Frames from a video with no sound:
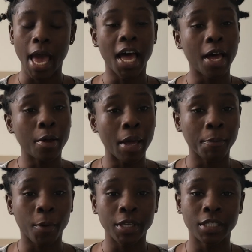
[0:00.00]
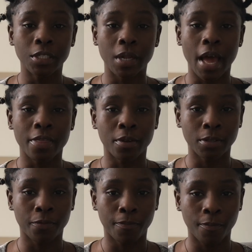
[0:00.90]
how I'm going to do the other
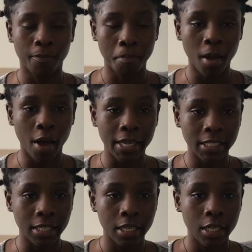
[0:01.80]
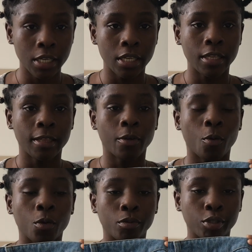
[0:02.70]
part
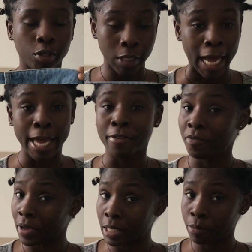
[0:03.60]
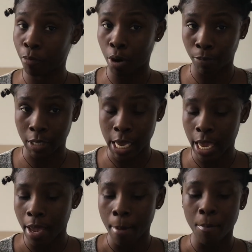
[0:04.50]
so that it fits
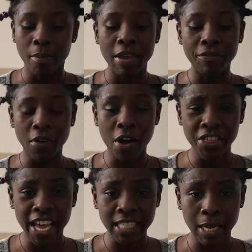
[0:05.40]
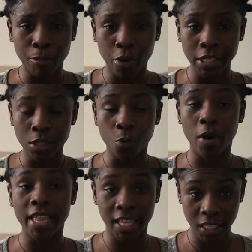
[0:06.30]
properly. But before that, I'm going
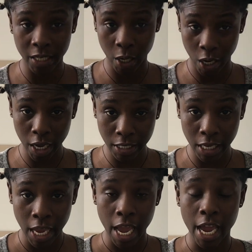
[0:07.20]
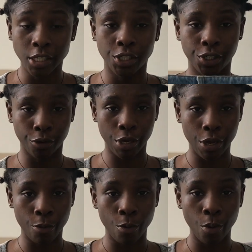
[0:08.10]
to wear the skirt and show
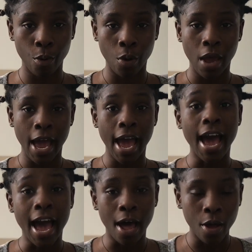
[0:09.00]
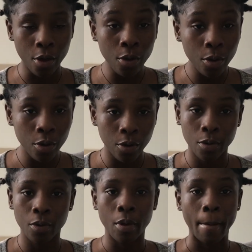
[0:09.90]
you how
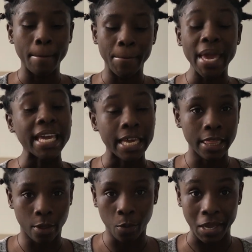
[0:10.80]
big the